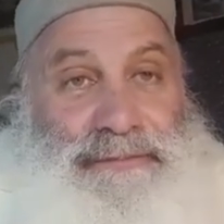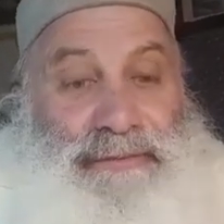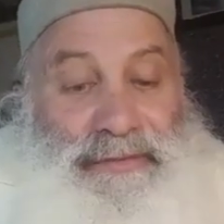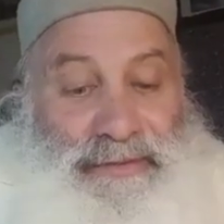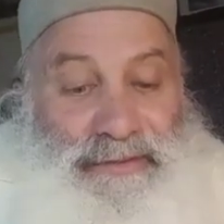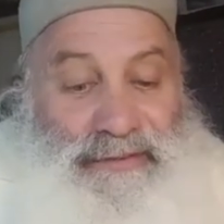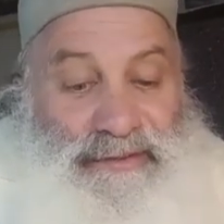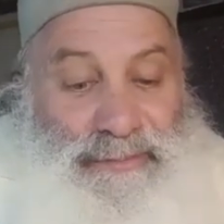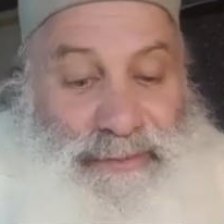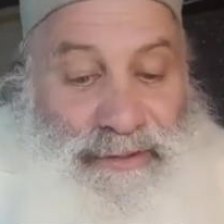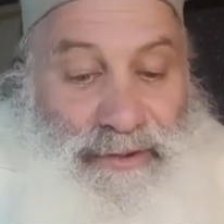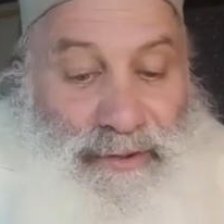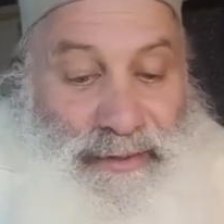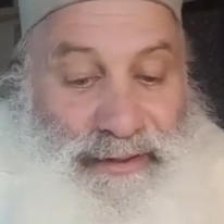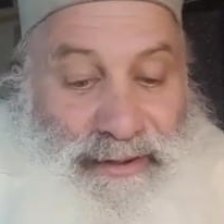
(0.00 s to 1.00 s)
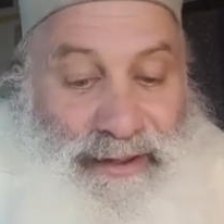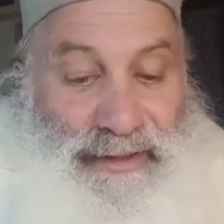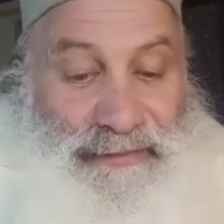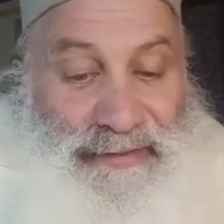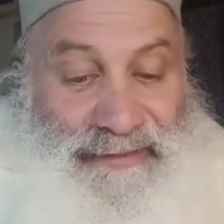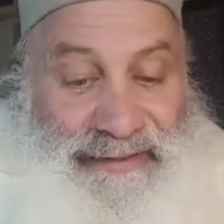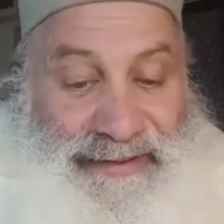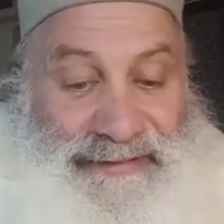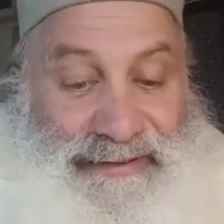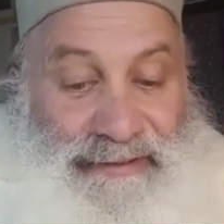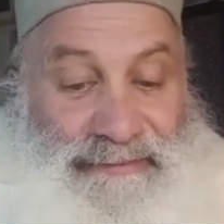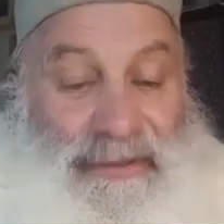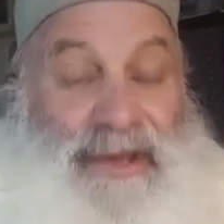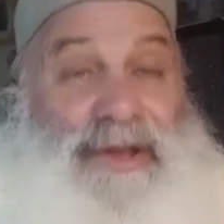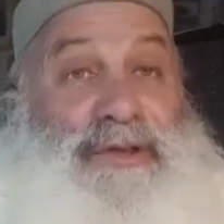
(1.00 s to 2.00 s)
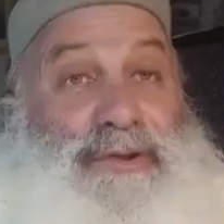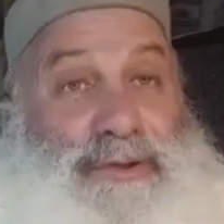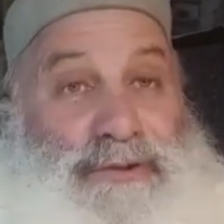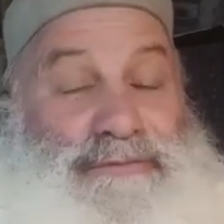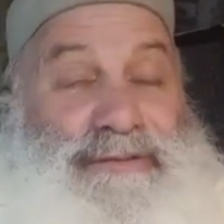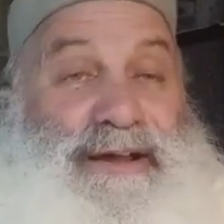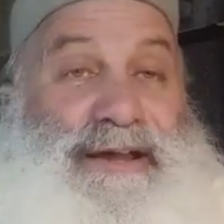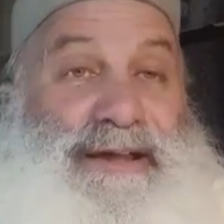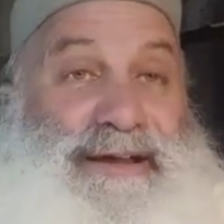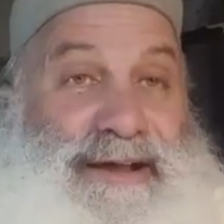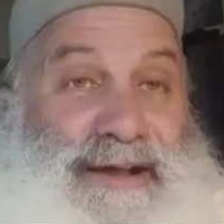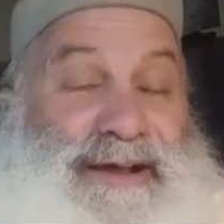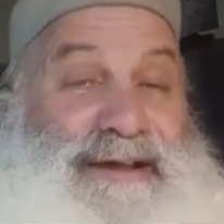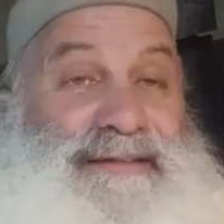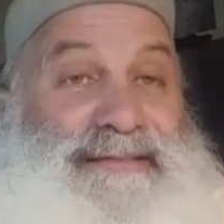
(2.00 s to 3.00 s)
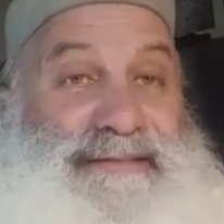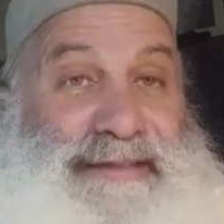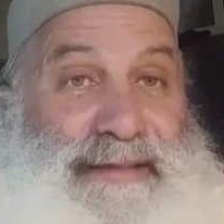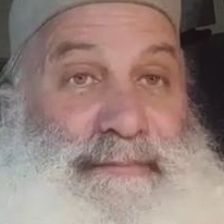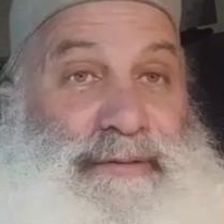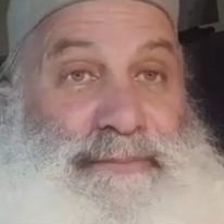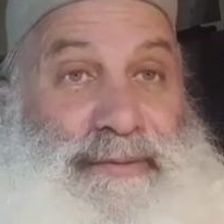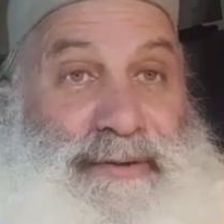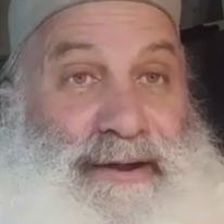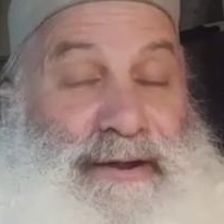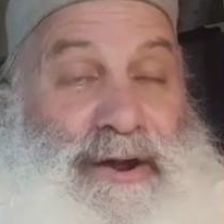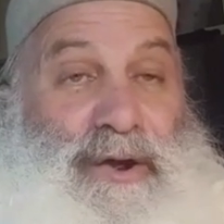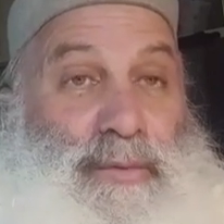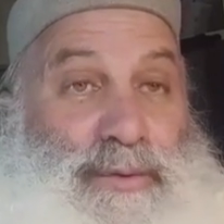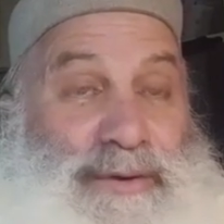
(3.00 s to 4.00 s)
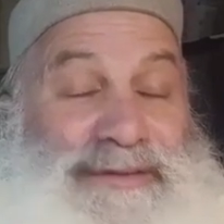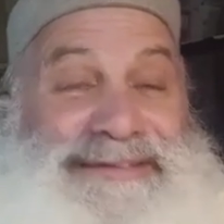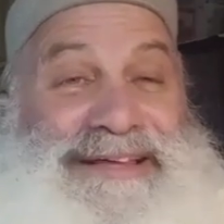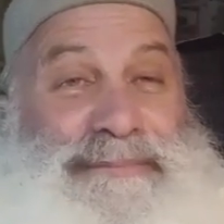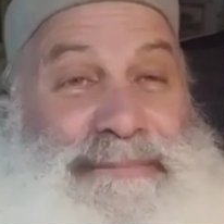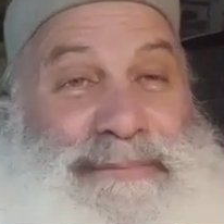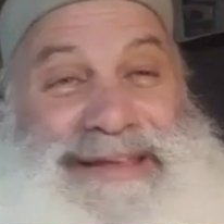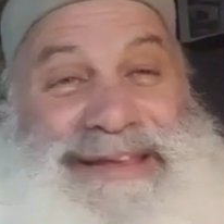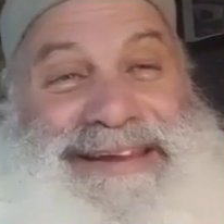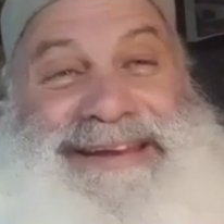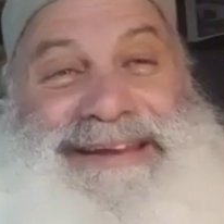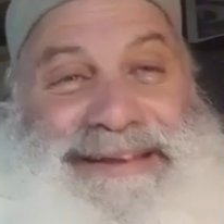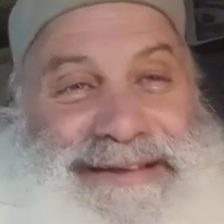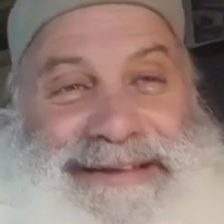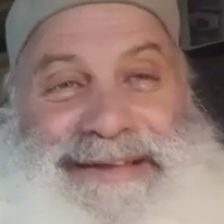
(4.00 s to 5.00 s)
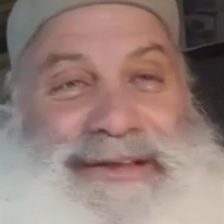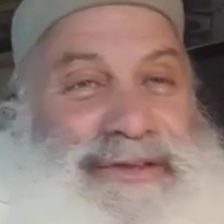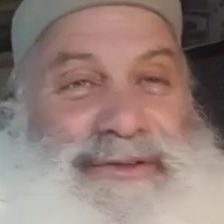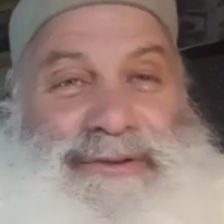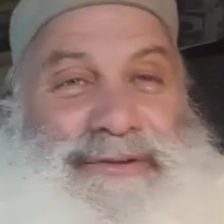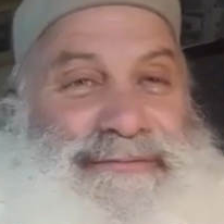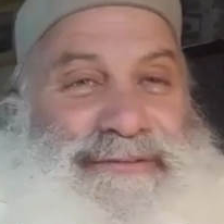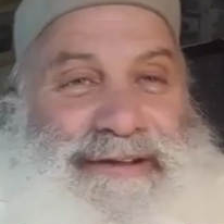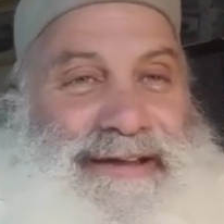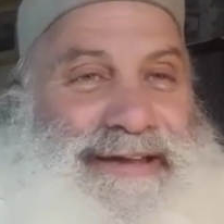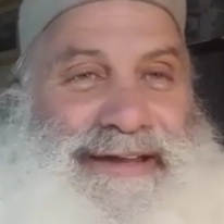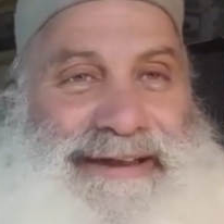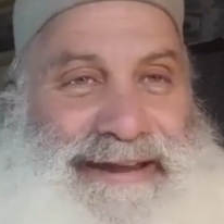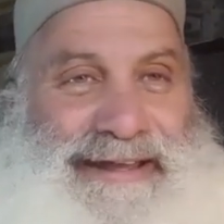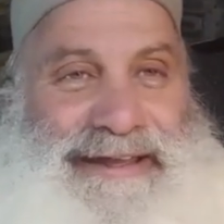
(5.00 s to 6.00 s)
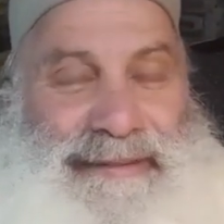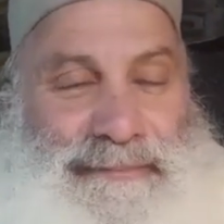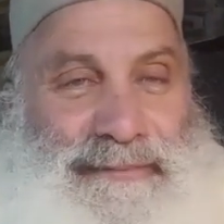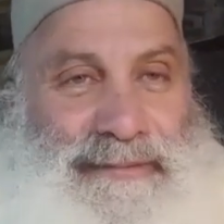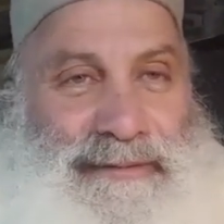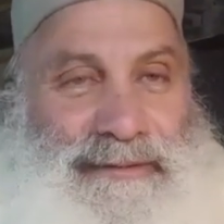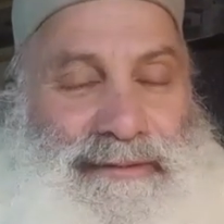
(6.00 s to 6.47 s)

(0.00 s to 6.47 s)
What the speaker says: This has been going on, this idea of unifying God's name in prayer. What does that mean, unifying a name?